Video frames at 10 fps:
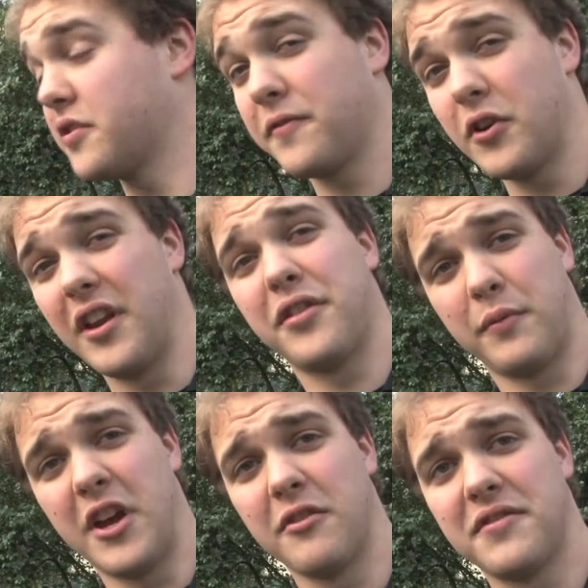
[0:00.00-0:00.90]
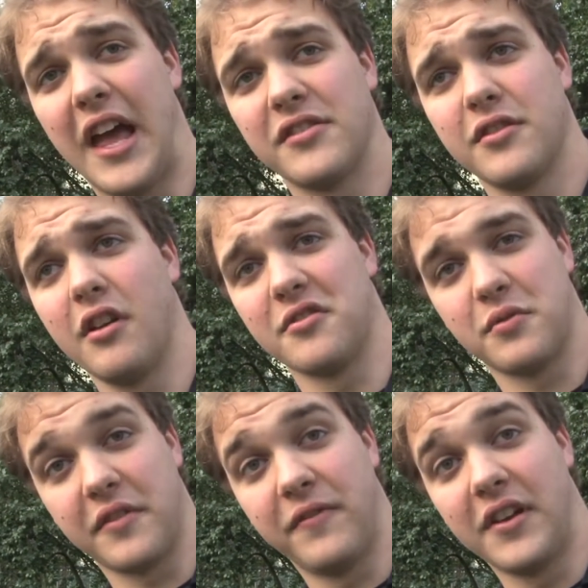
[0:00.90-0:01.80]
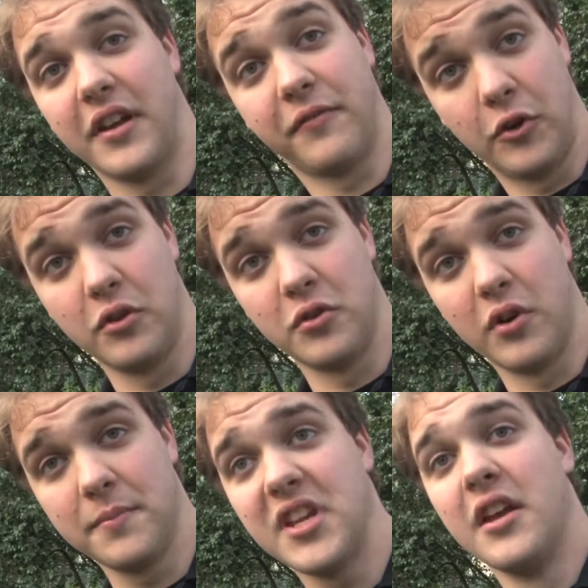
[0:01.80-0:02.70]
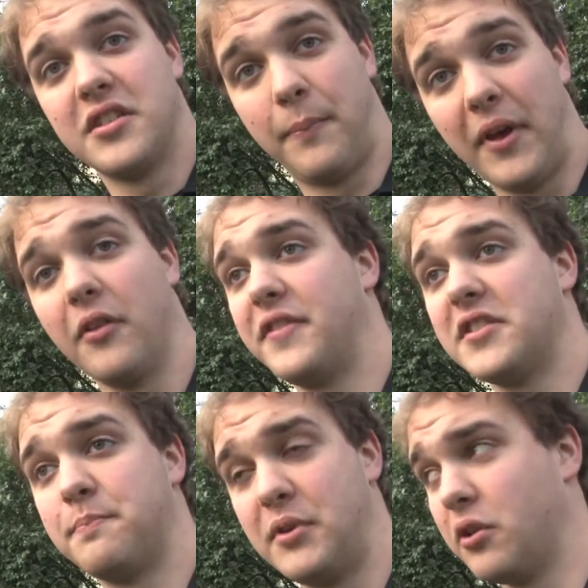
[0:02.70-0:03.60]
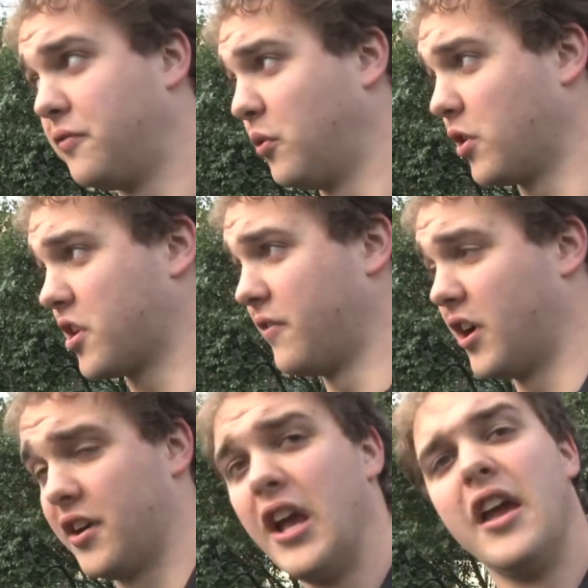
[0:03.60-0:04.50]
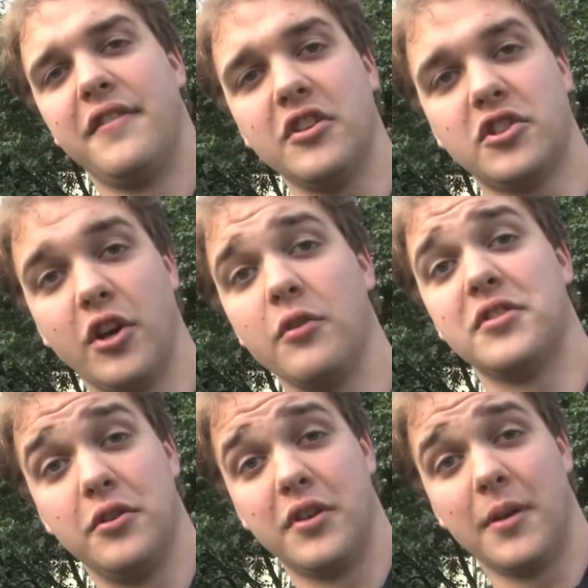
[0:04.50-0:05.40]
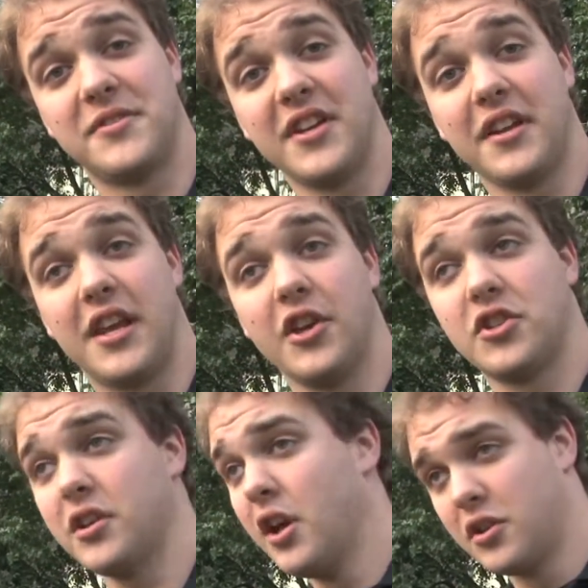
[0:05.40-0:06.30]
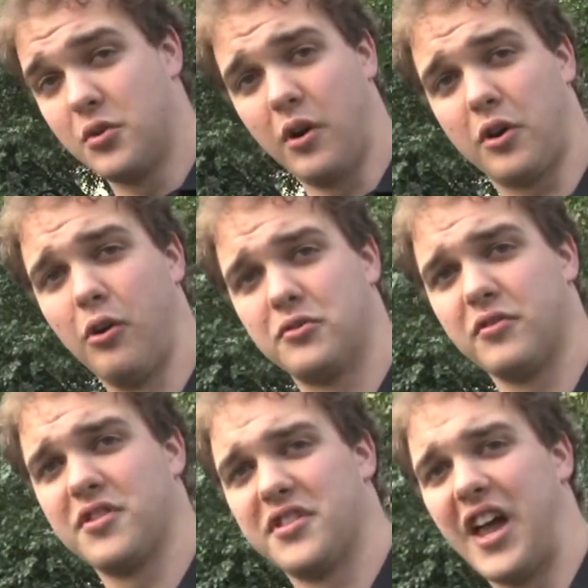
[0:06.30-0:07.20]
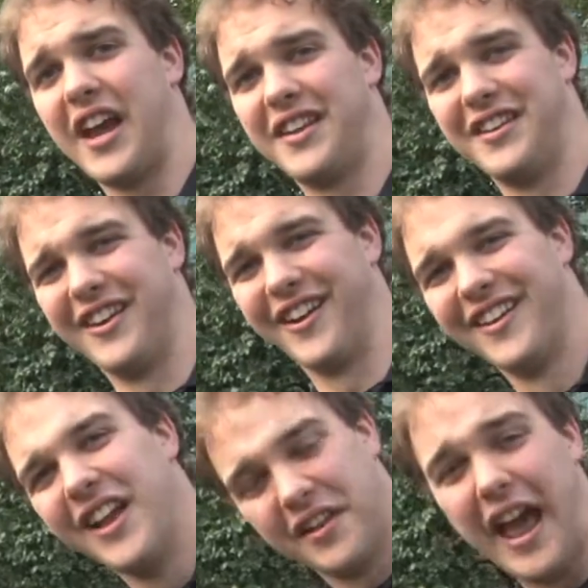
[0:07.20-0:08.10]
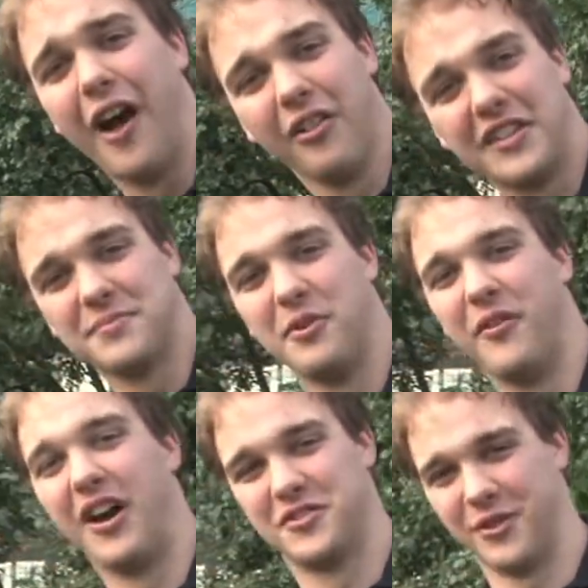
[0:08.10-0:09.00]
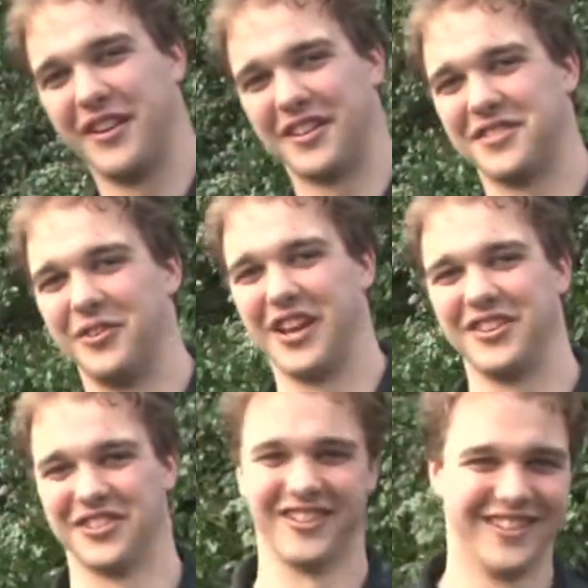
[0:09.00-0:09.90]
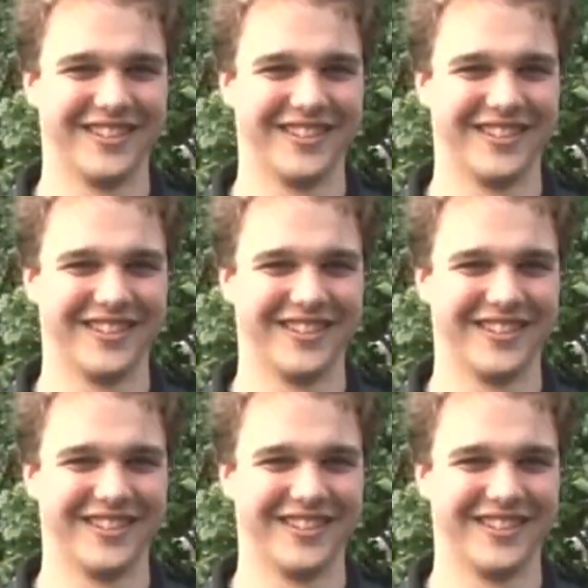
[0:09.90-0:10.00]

diverted $300,000 worth of funding for new dorms to build this beautiful work of art. This shows UW's dedication to our cultural society here. Now, let's move on to our next location.